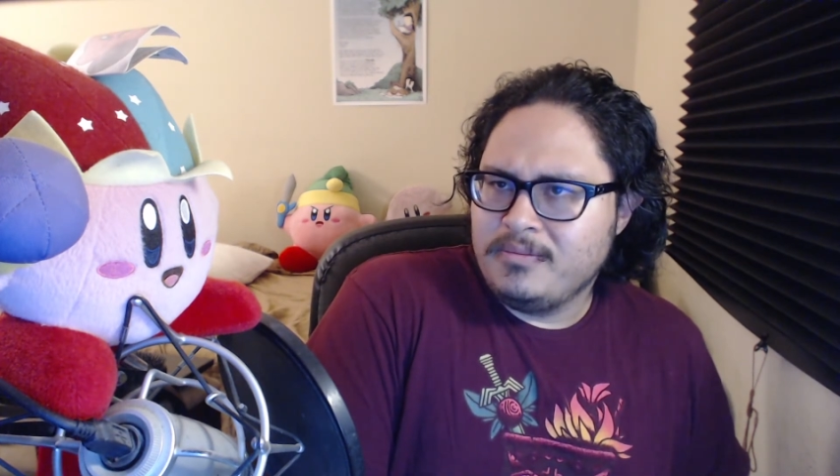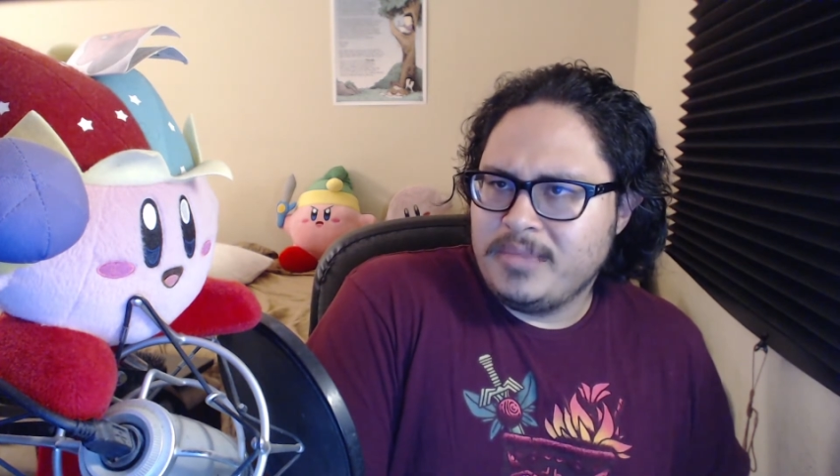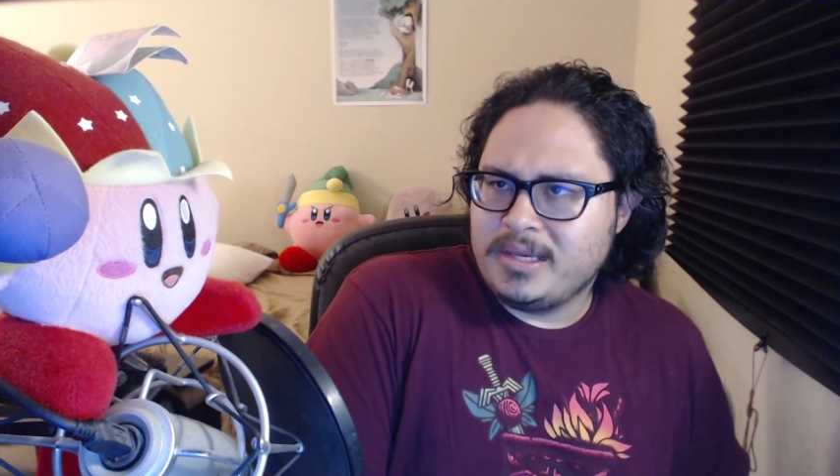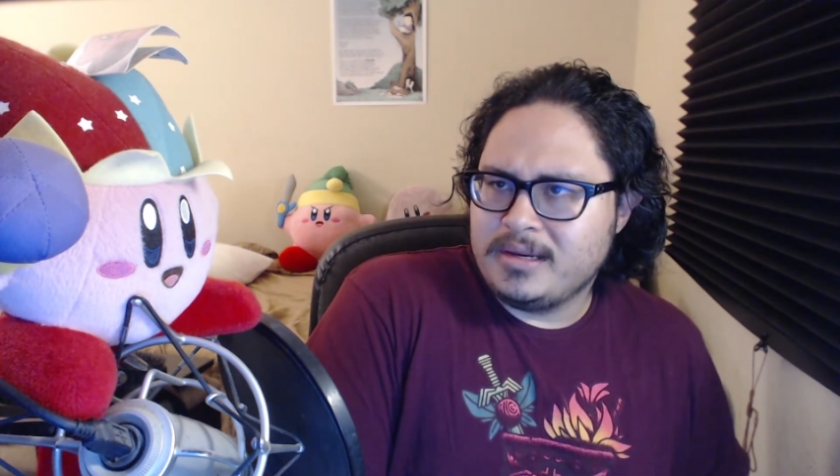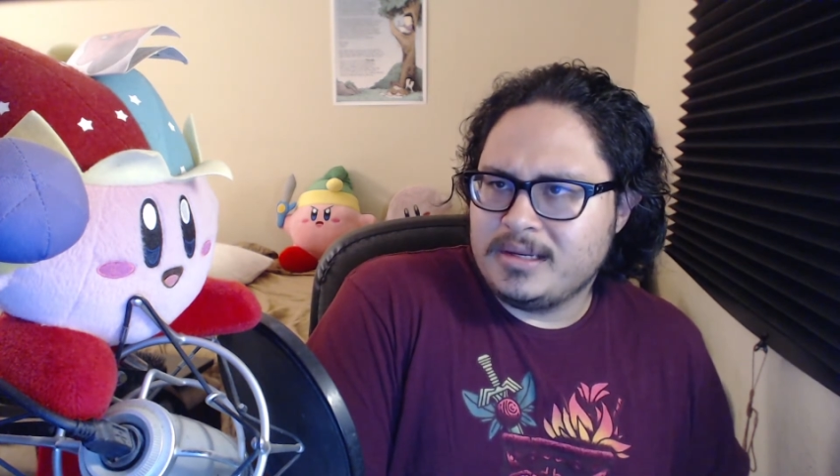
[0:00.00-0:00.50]

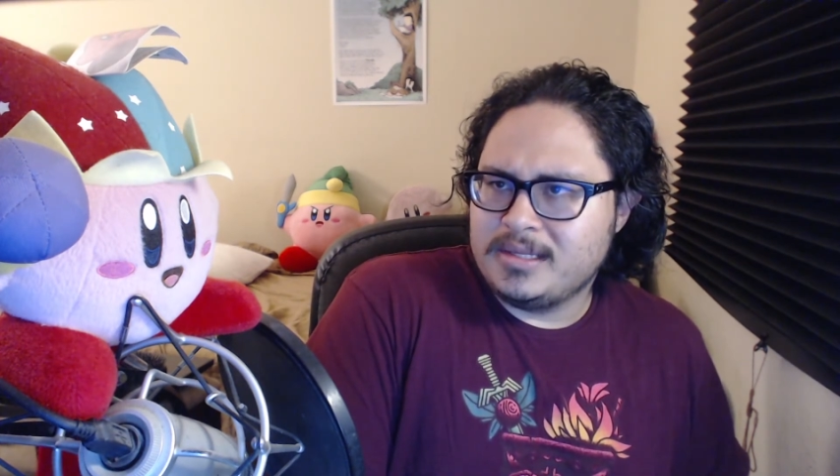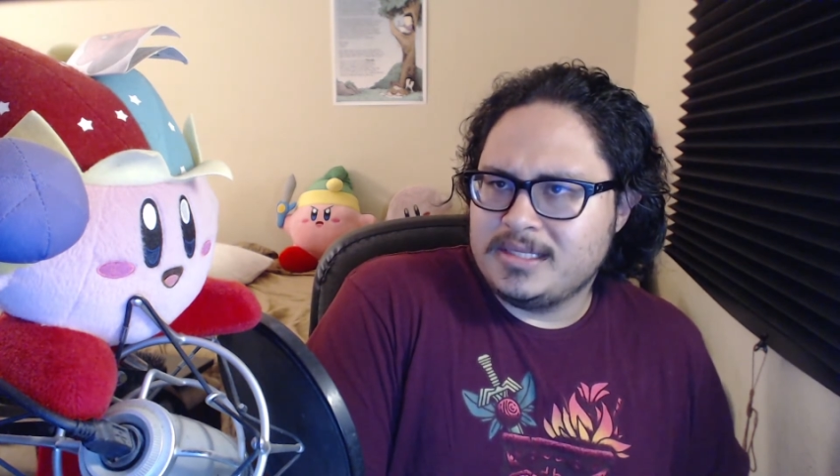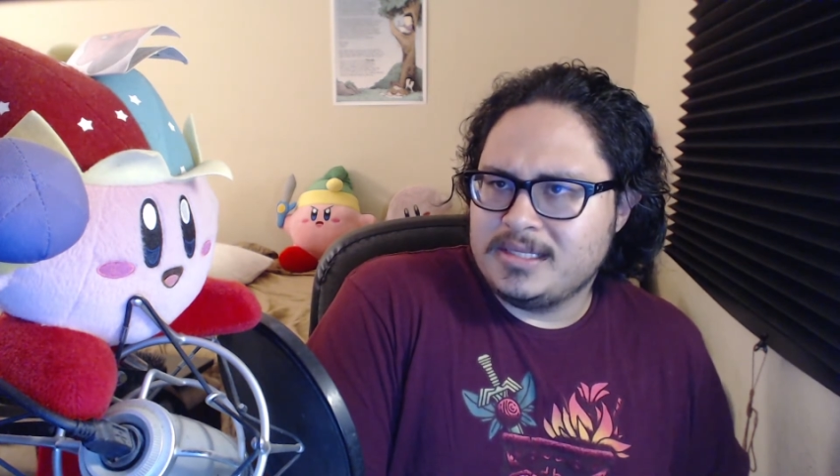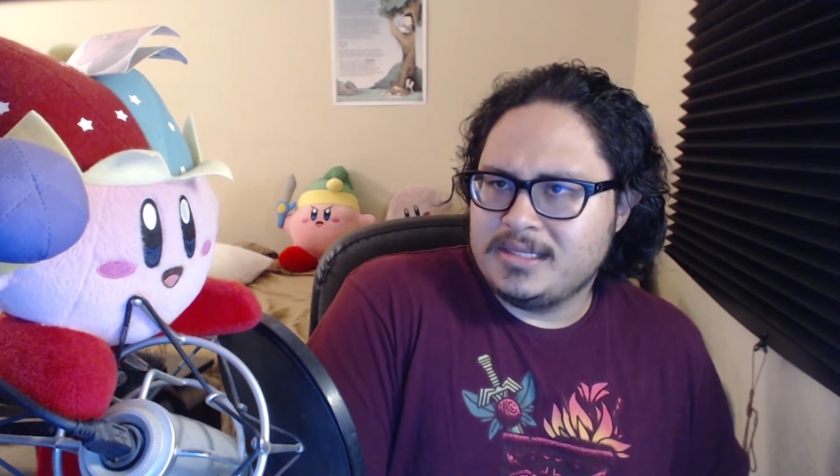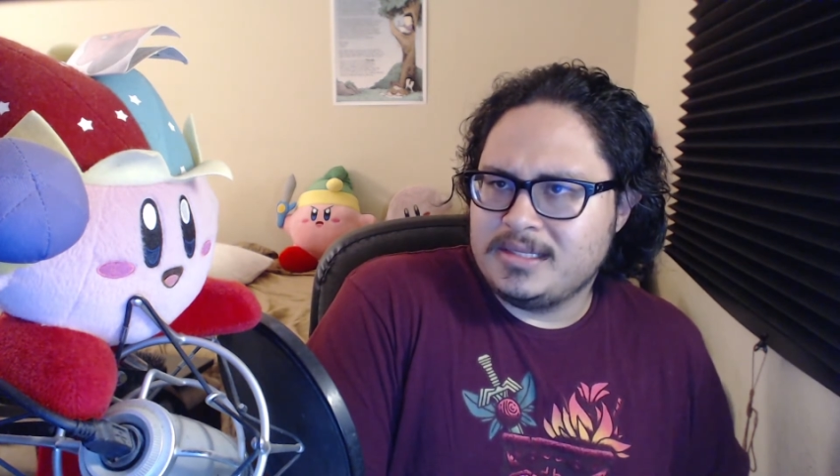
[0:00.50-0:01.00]

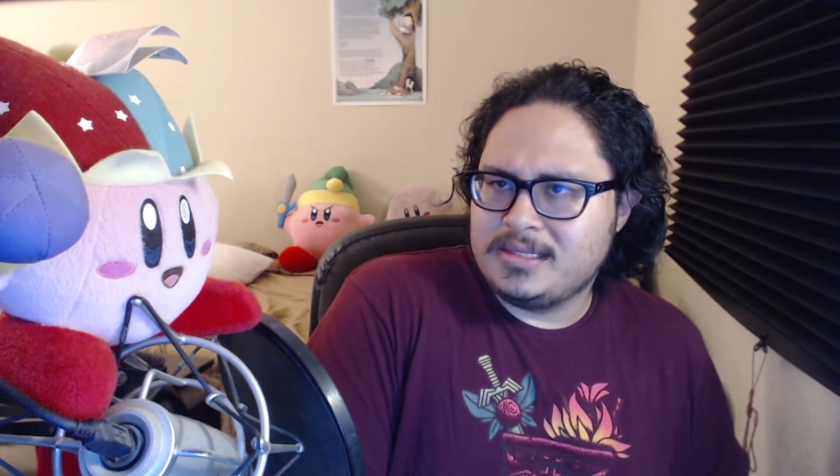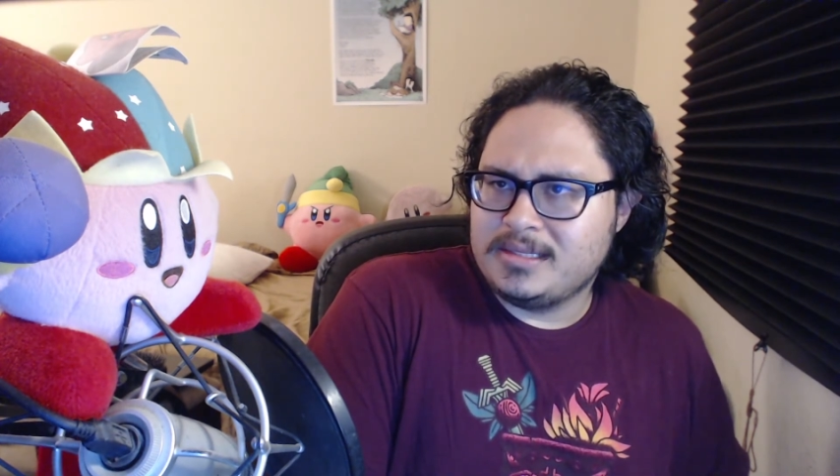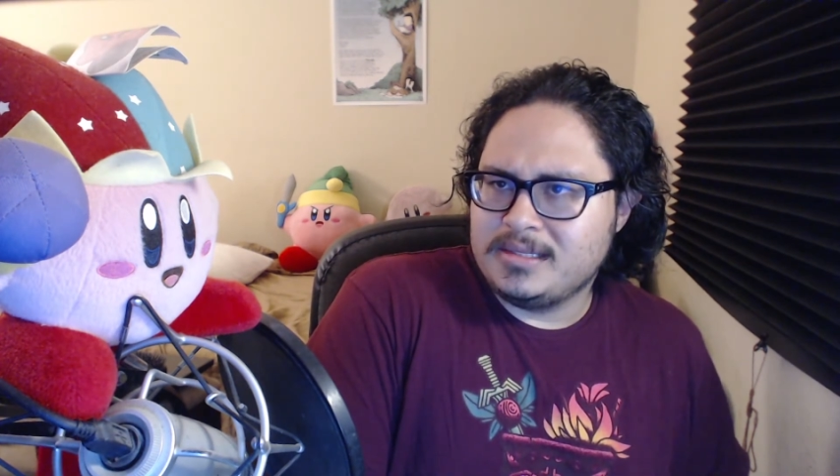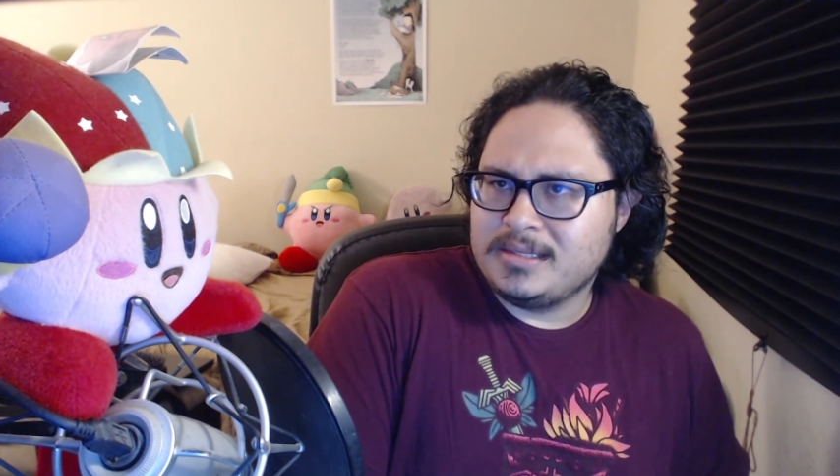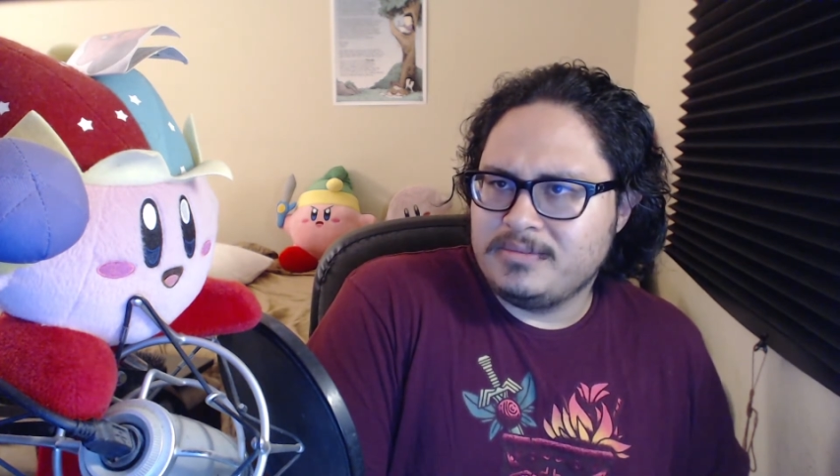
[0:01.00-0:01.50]

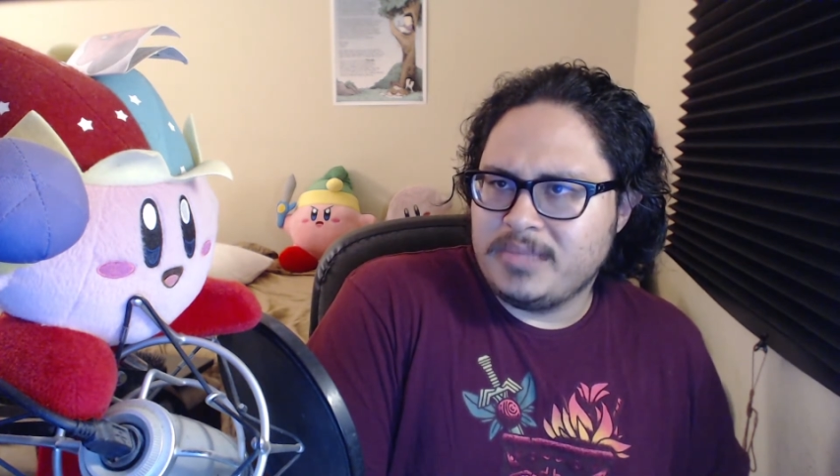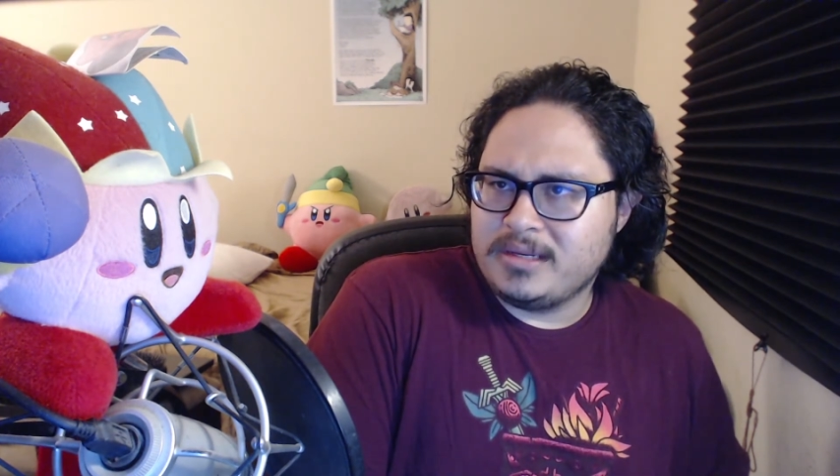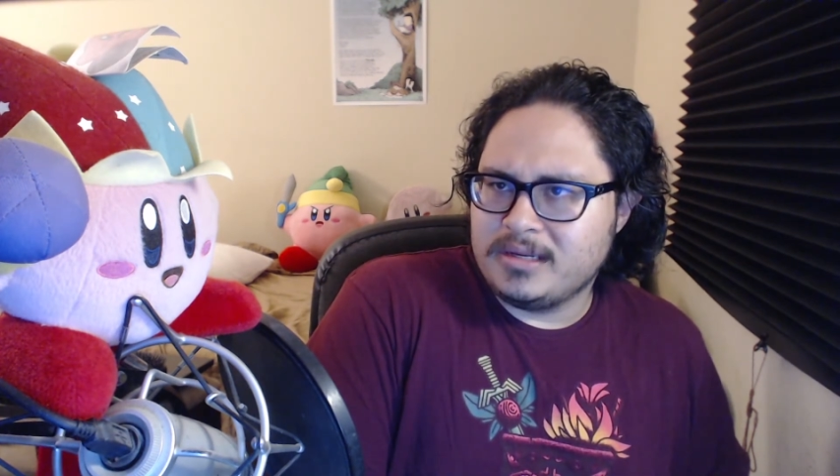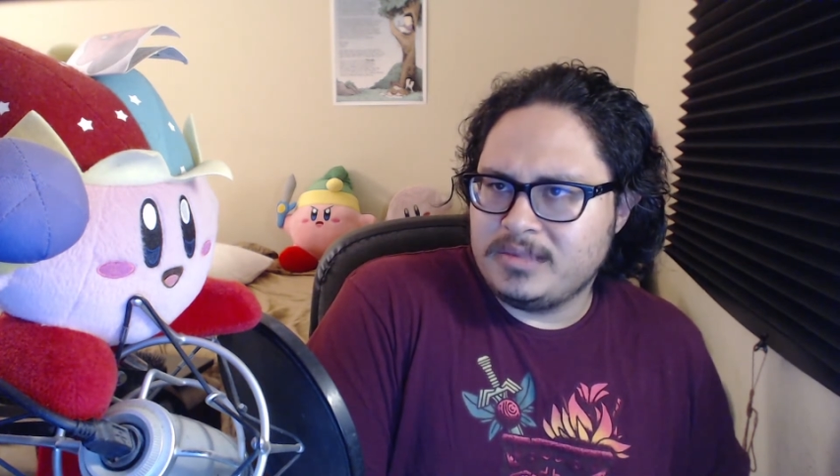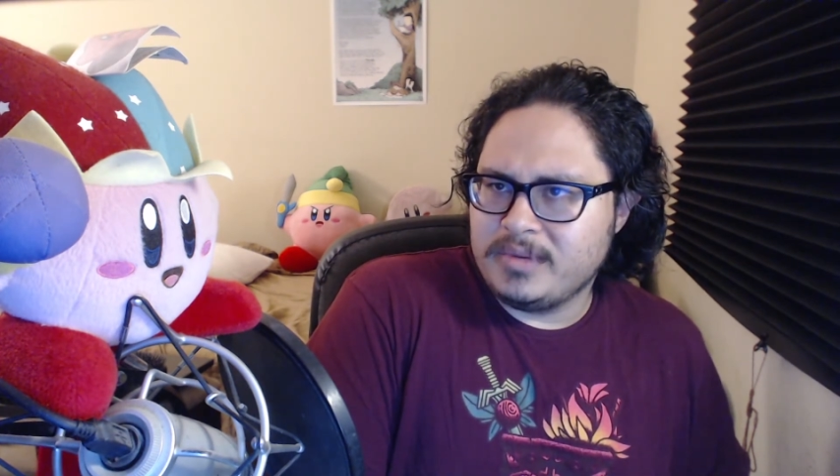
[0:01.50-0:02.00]
Because we
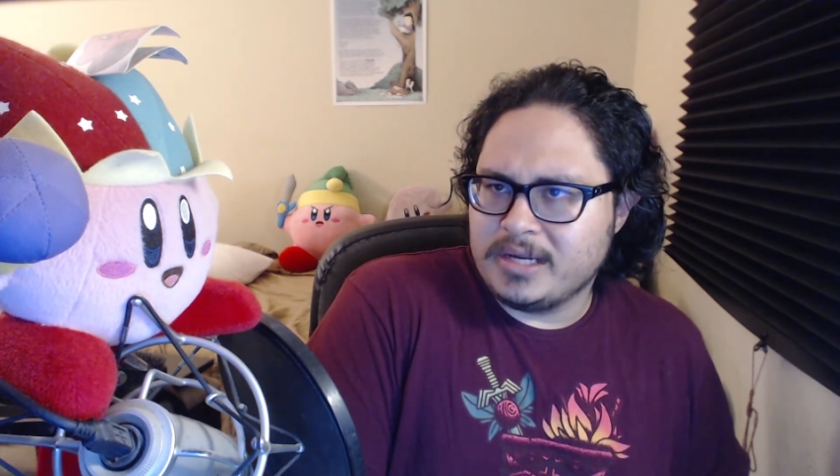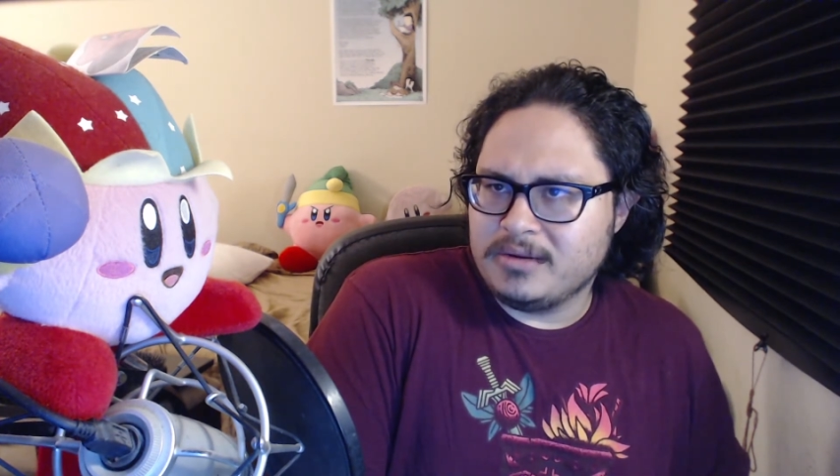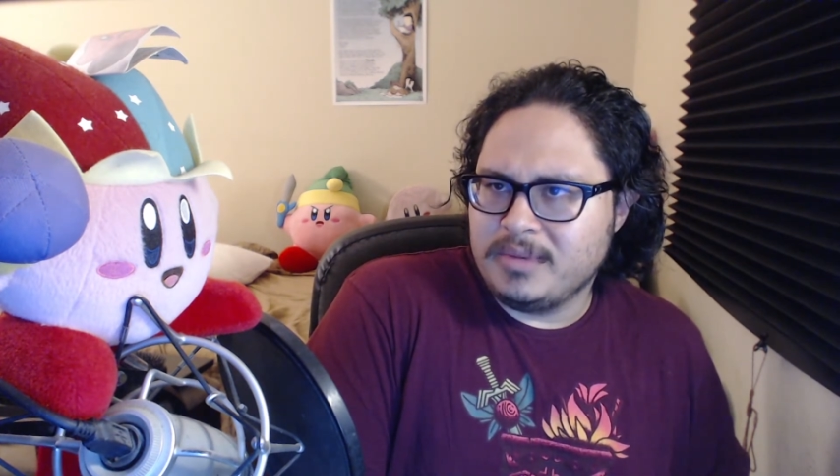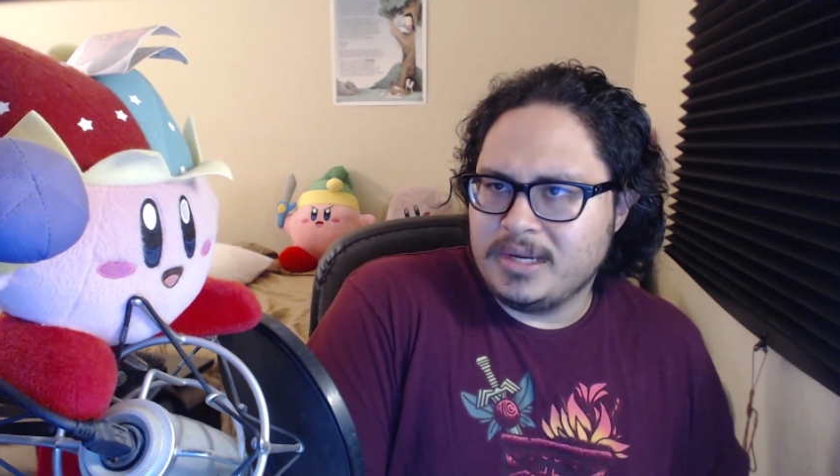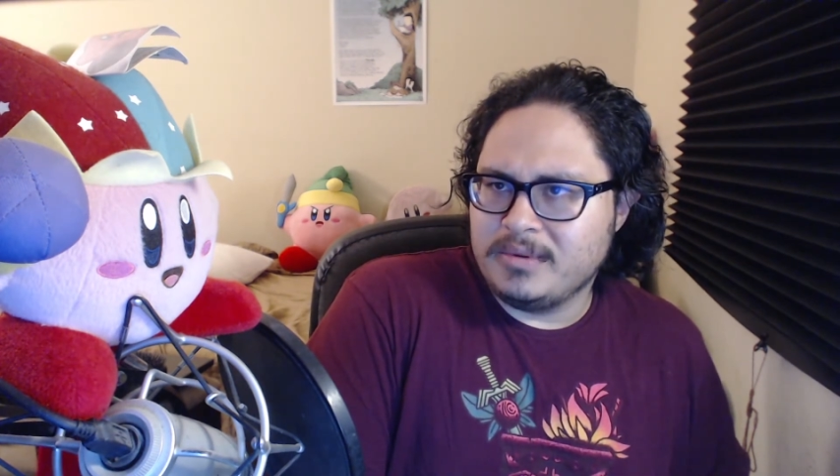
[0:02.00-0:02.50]
got
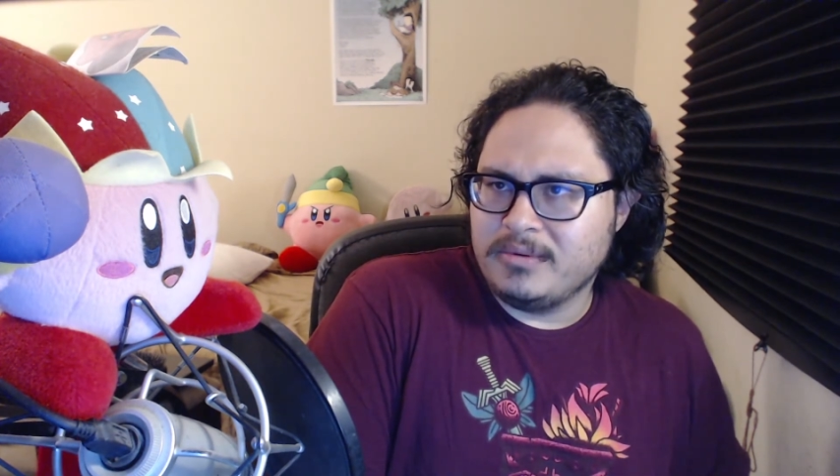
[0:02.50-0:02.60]
Obama,